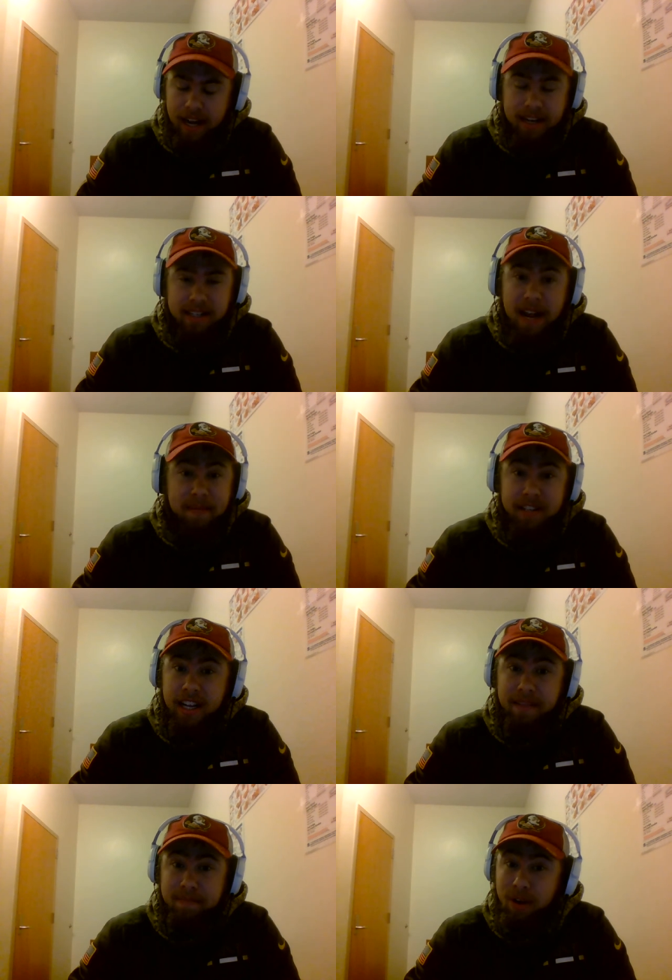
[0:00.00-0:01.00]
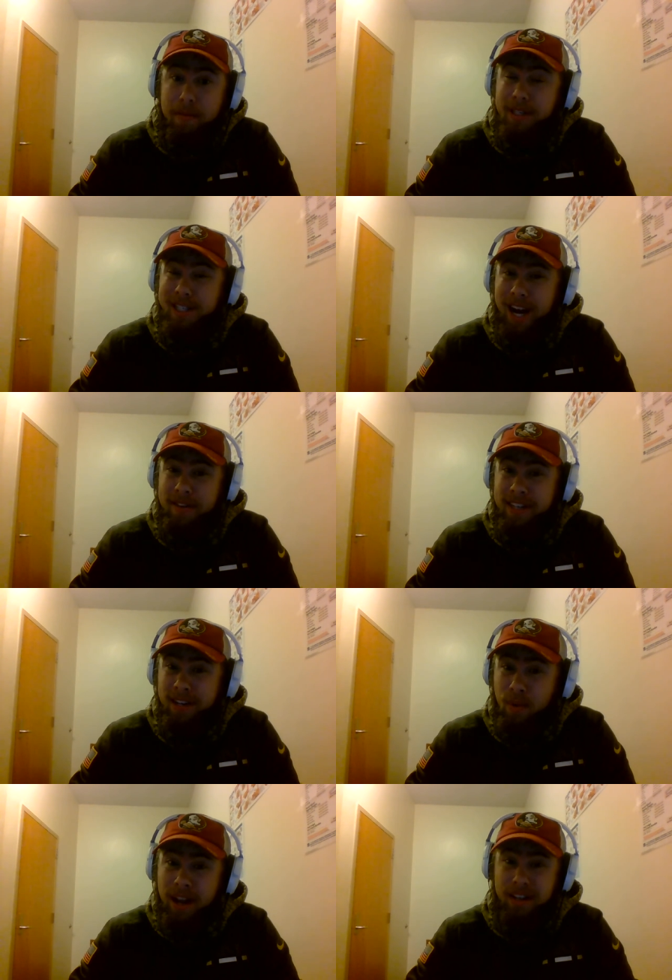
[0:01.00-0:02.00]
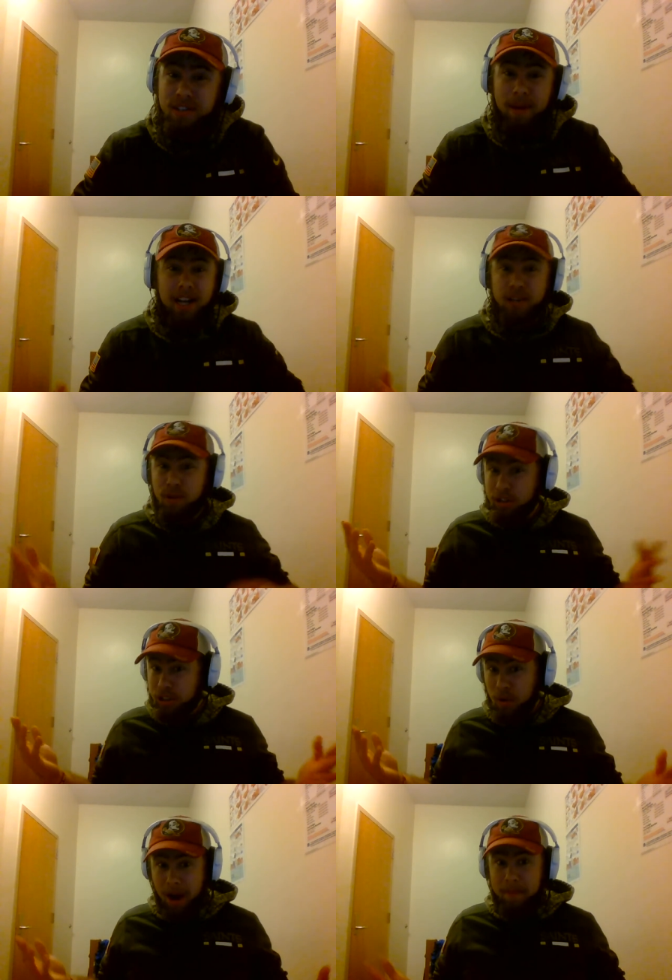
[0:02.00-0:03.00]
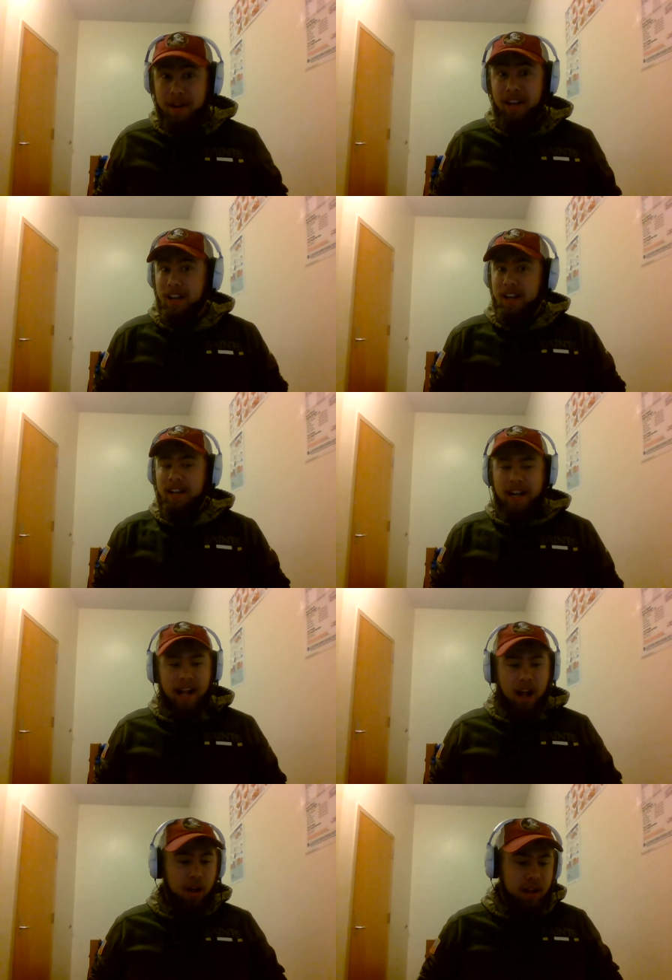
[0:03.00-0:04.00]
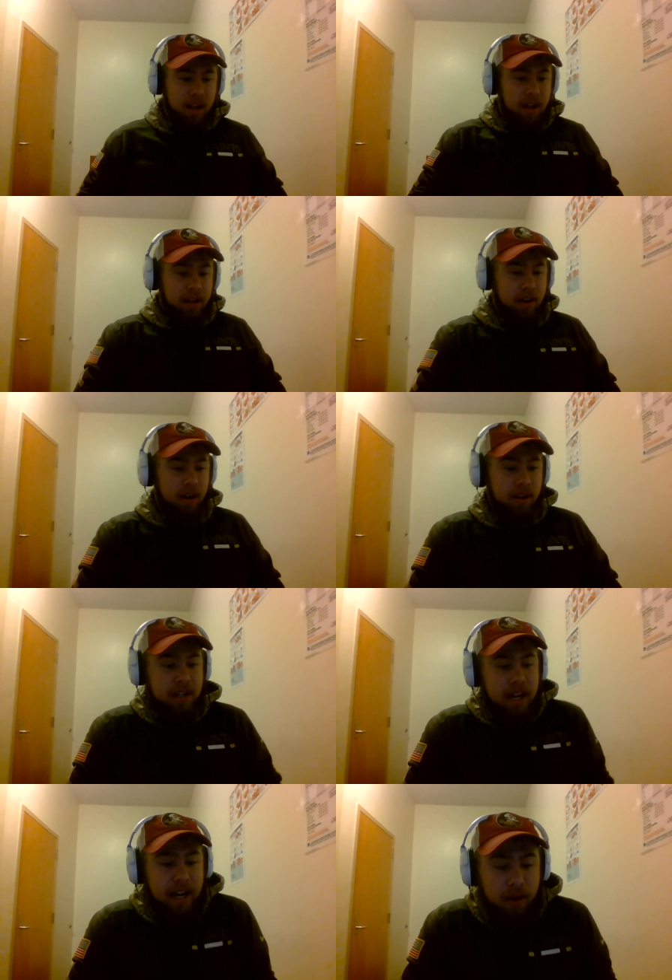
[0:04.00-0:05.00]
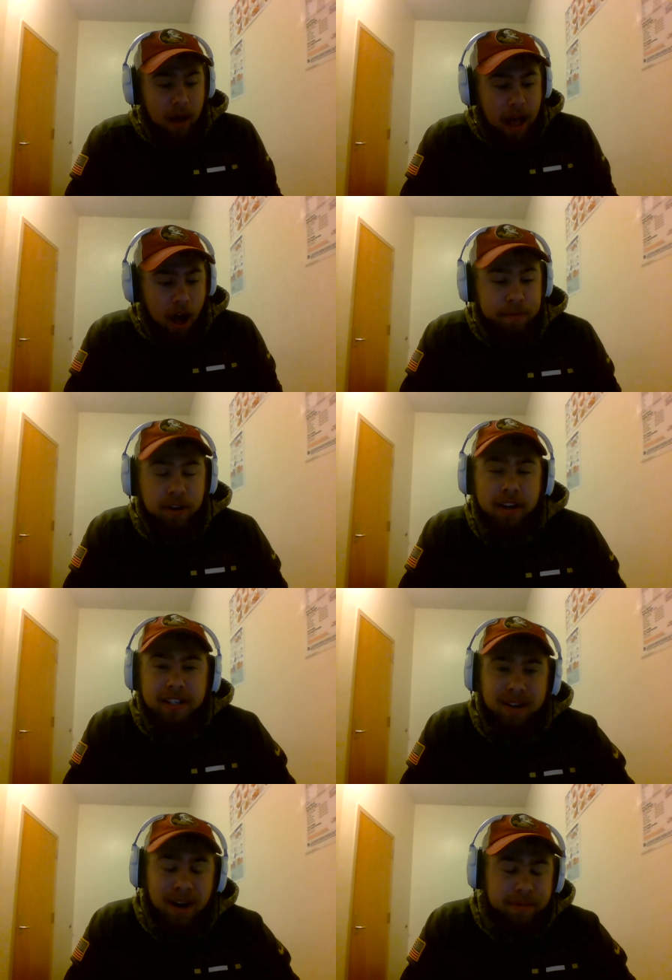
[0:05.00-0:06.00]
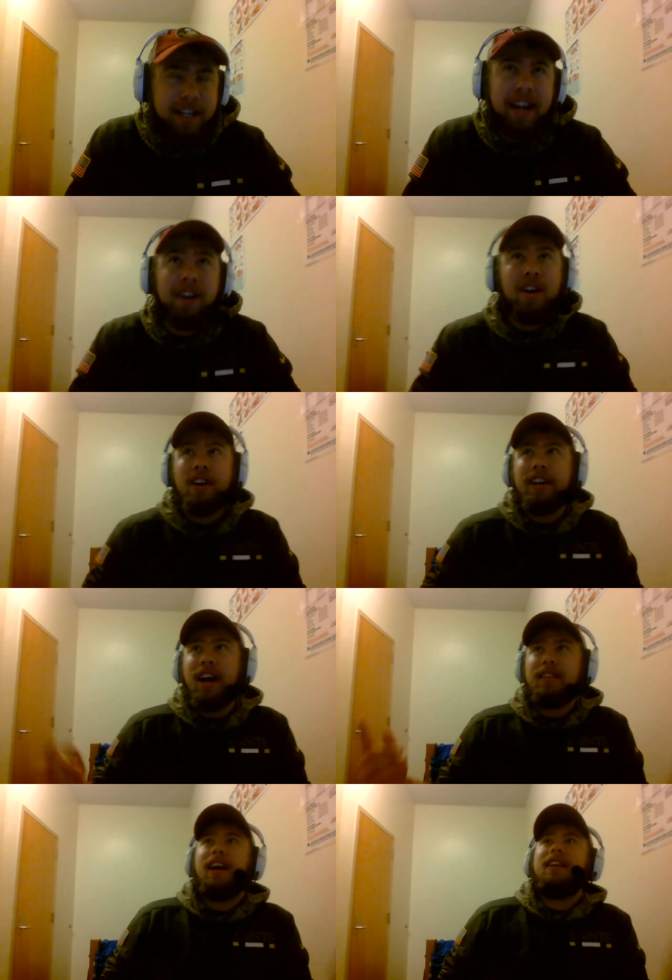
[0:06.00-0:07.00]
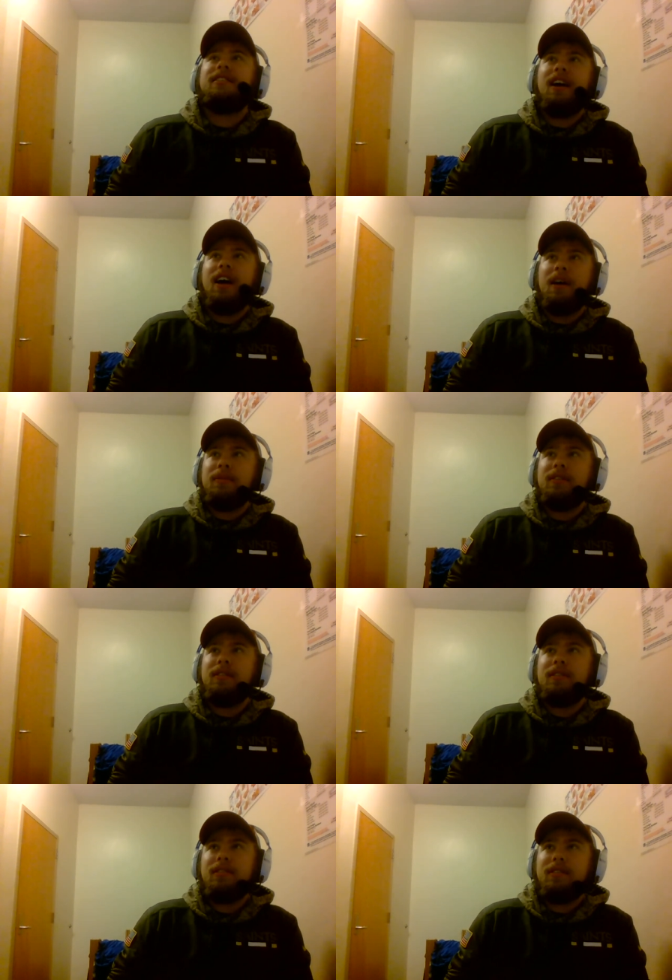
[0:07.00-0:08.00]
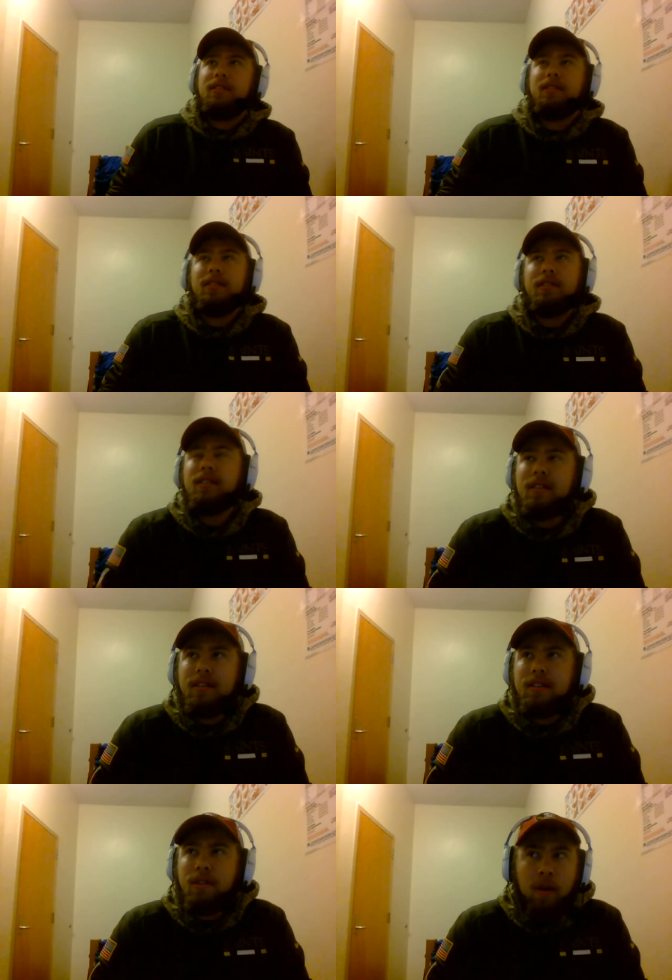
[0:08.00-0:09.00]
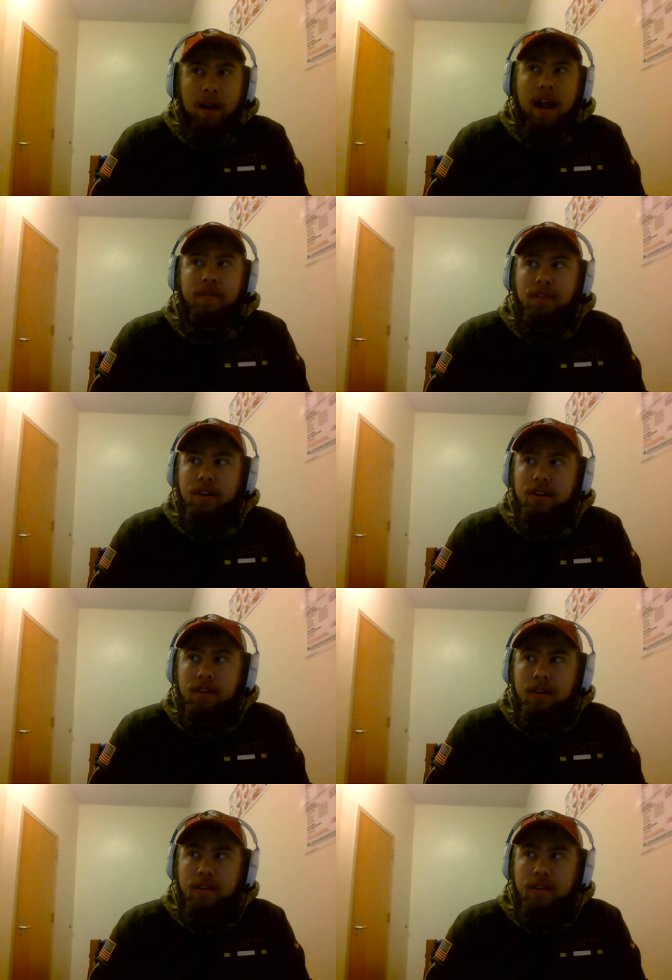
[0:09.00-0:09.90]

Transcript: Next game is pretty much guaranteed win, so might as well show up. Hell, Girls, it will help your Instagram saying, got that dub. Or whatever.